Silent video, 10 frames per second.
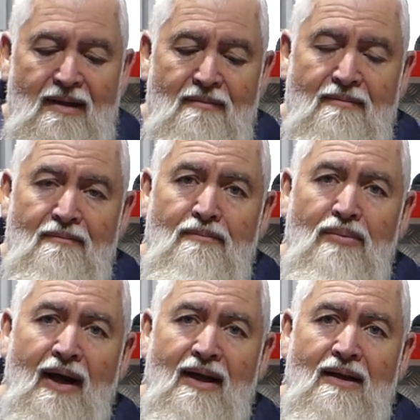
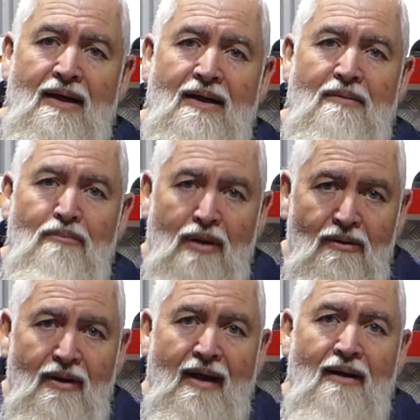brake cleaned it,
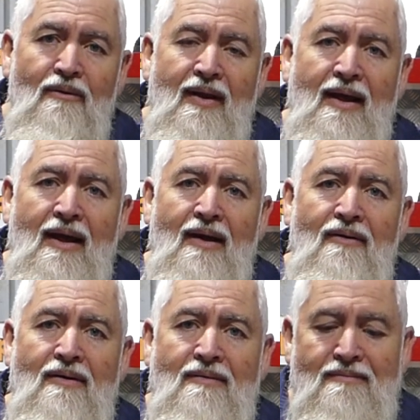blew it out with
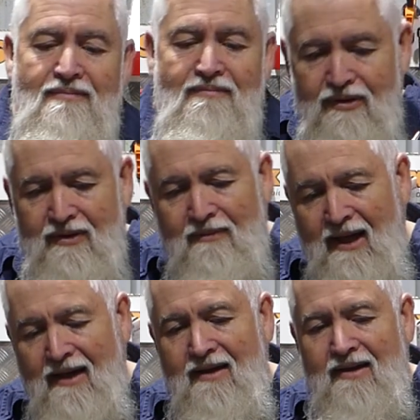air, and put the
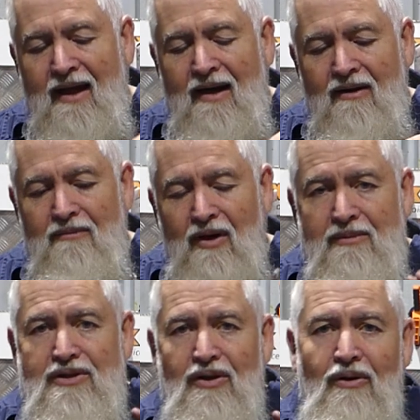magnet down. I'm
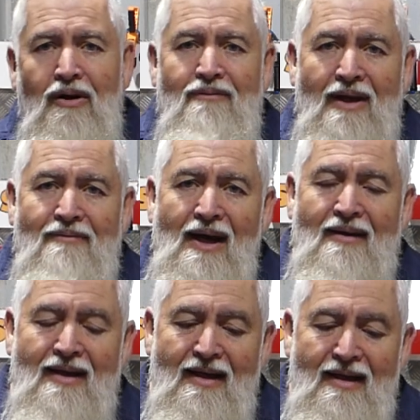sure I've left
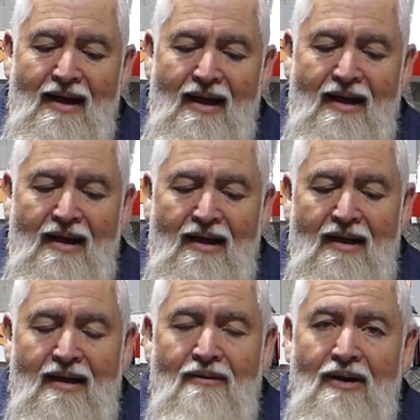nothing in there.
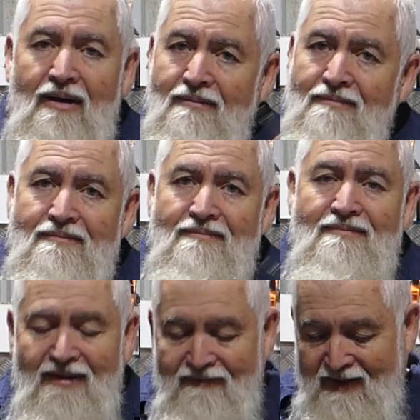Well,
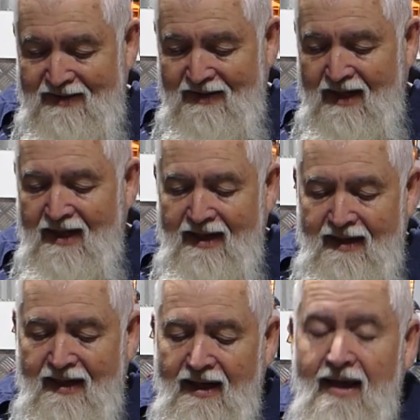if it is, I don't know how to
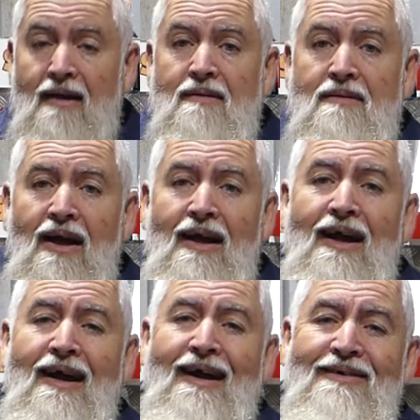get it
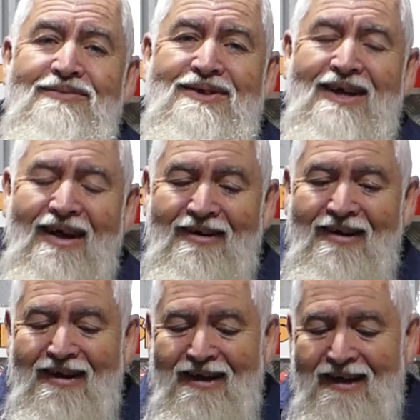out. So,
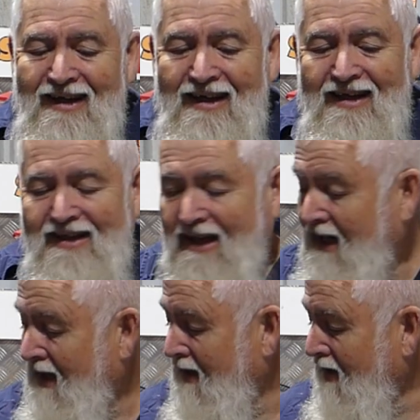
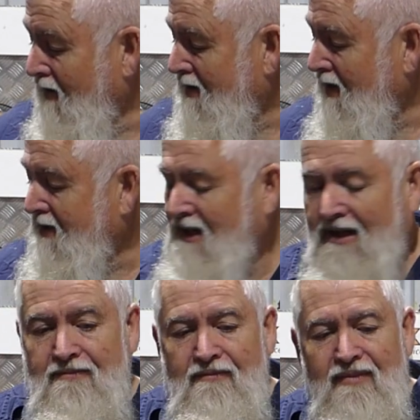yeah, look, just
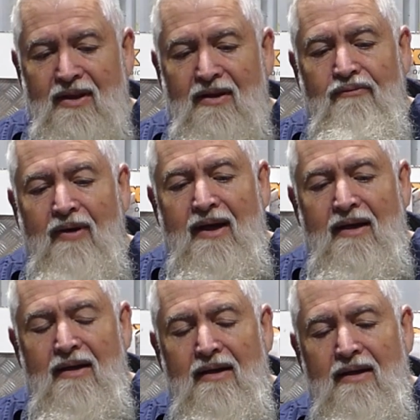the thread